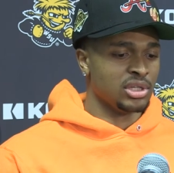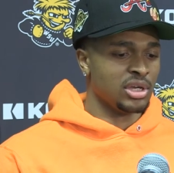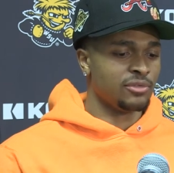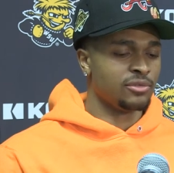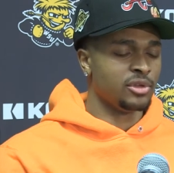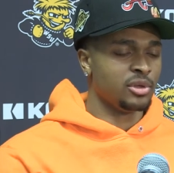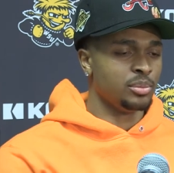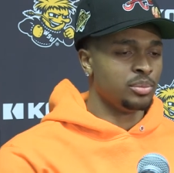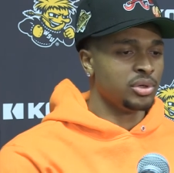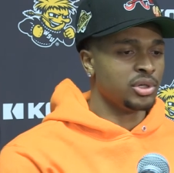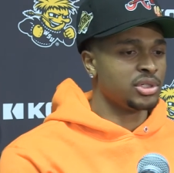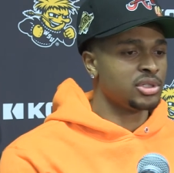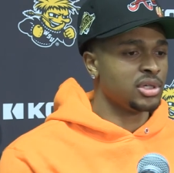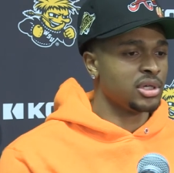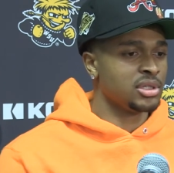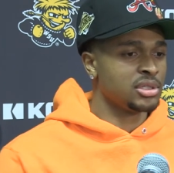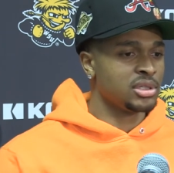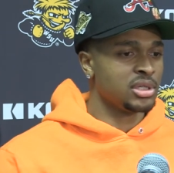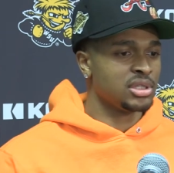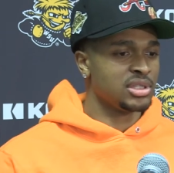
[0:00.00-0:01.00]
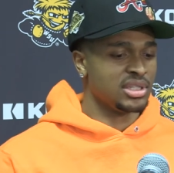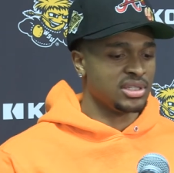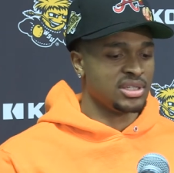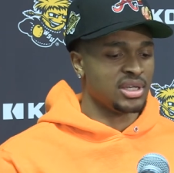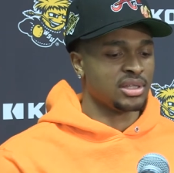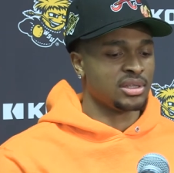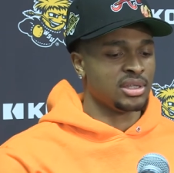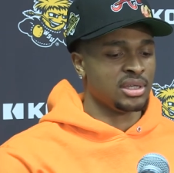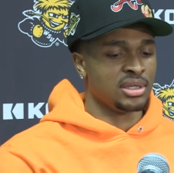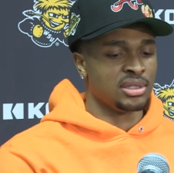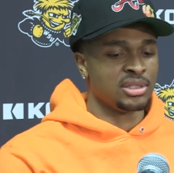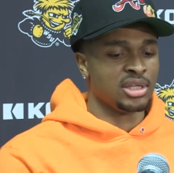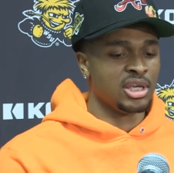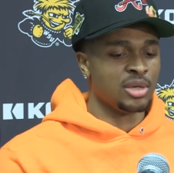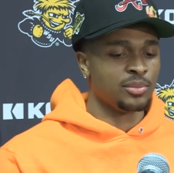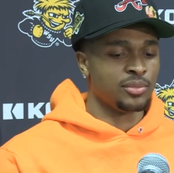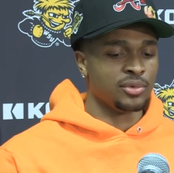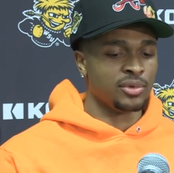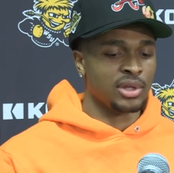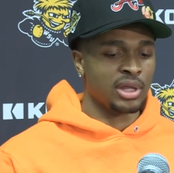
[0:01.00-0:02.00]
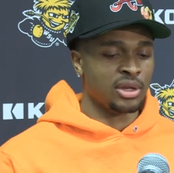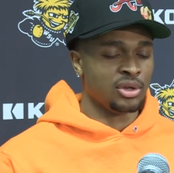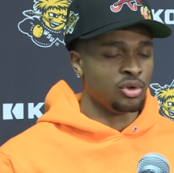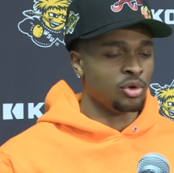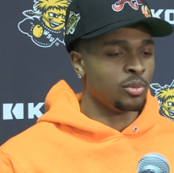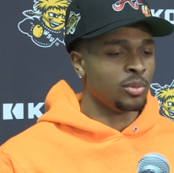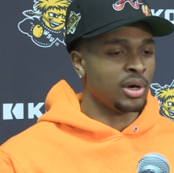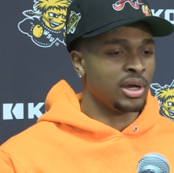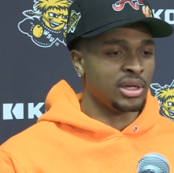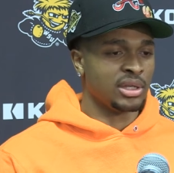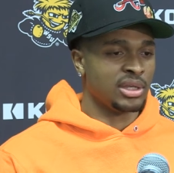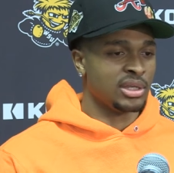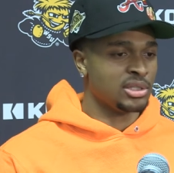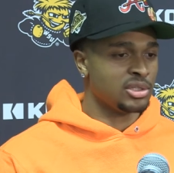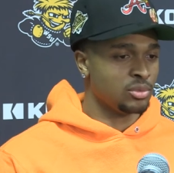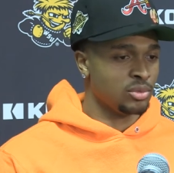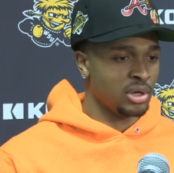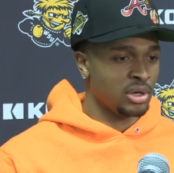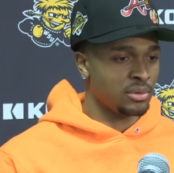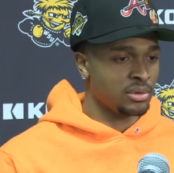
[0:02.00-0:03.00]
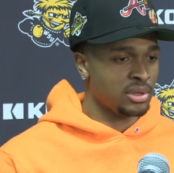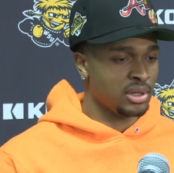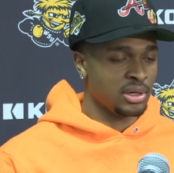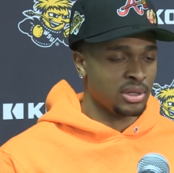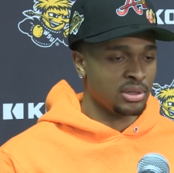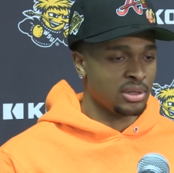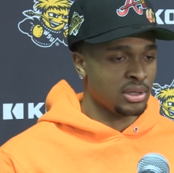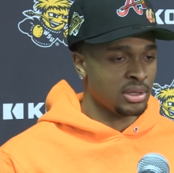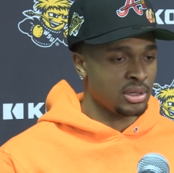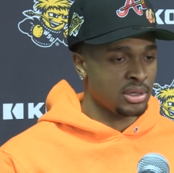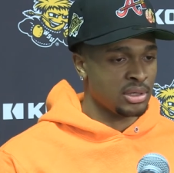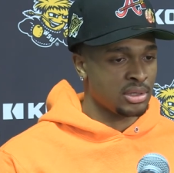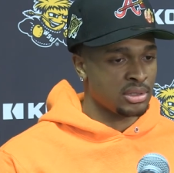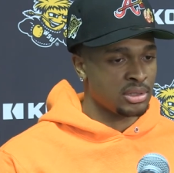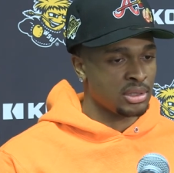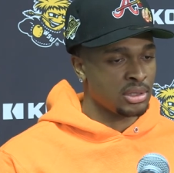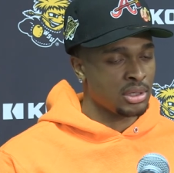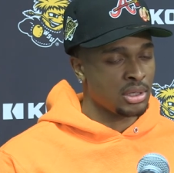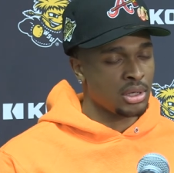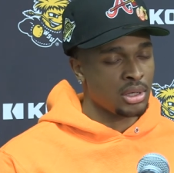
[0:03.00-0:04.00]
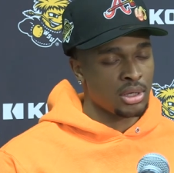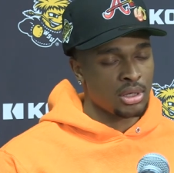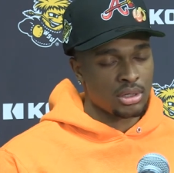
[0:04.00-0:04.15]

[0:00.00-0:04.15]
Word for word: definitely push us to set the example that nobody gets away with anything easy.